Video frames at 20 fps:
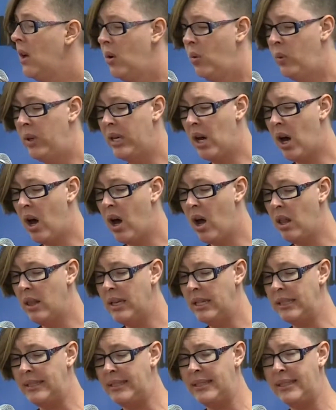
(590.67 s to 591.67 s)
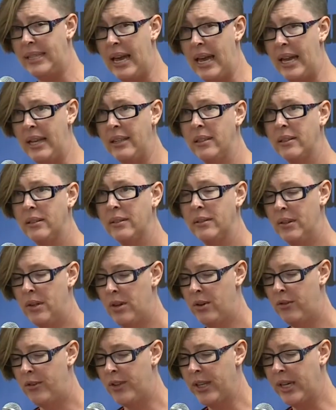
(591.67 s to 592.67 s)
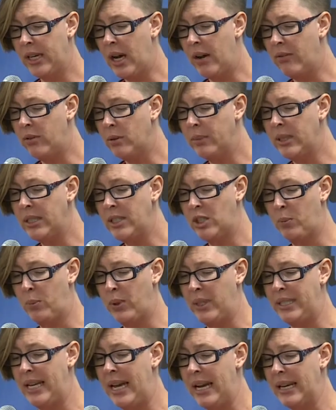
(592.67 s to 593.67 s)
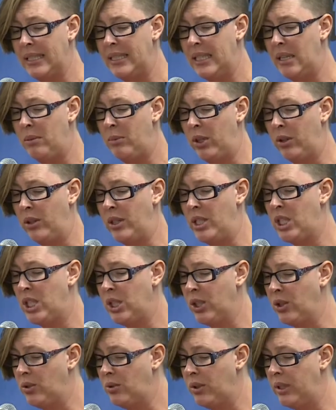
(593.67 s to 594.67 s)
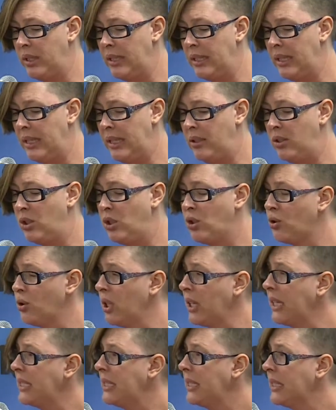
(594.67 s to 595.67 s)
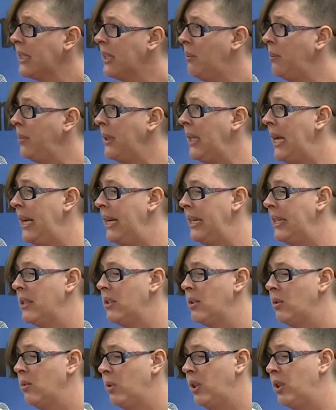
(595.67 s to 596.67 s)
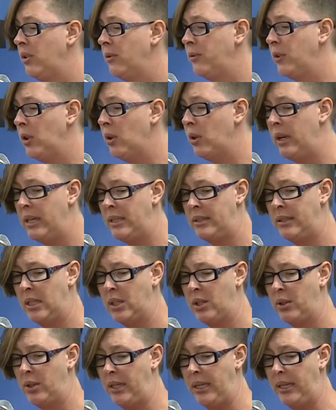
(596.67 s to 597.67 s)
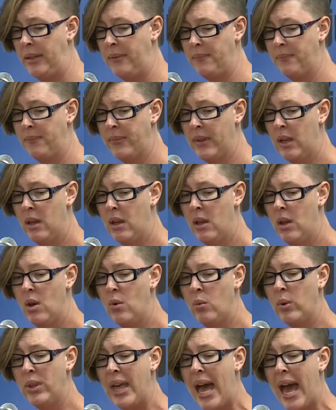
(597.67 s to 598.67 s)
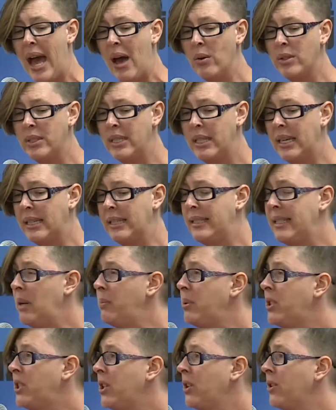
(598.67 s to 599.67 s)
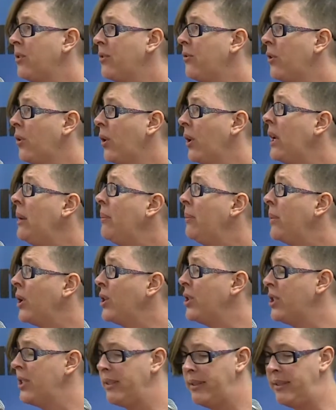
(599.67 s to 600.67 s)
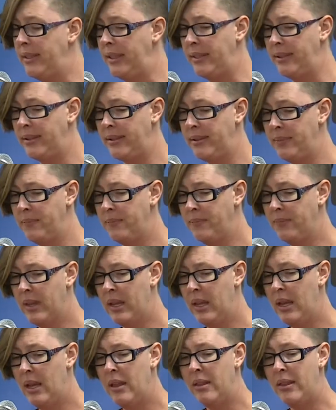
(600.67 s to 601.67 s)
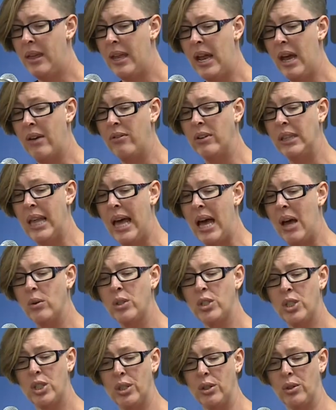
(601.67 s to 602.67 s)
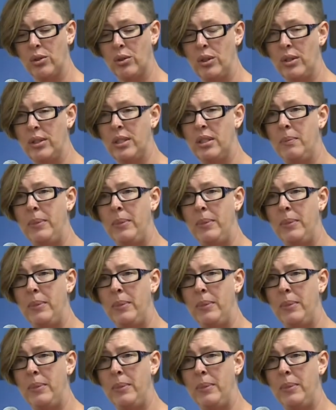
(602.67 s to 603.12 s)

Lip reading: We call instead for the government to protect immigrant children in strict compliance with the Flores Decree. without exception for emergencies, that have allowed children to